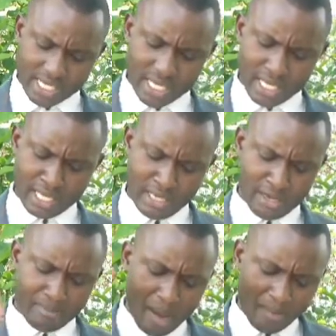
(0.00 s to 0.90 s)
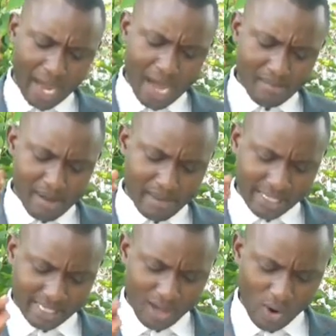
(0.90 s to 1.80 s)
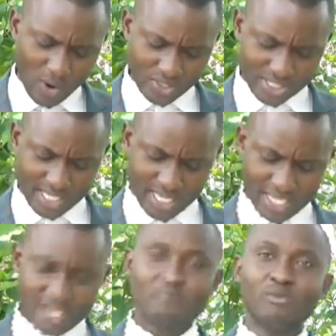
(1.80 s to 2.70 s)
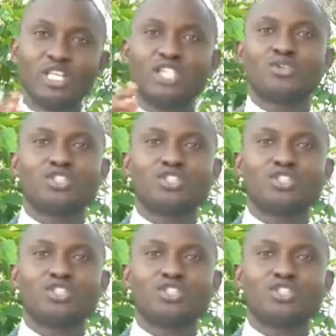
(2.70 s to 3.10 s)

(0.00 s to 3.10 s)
bamwamamaza hose muri icyo gihugu.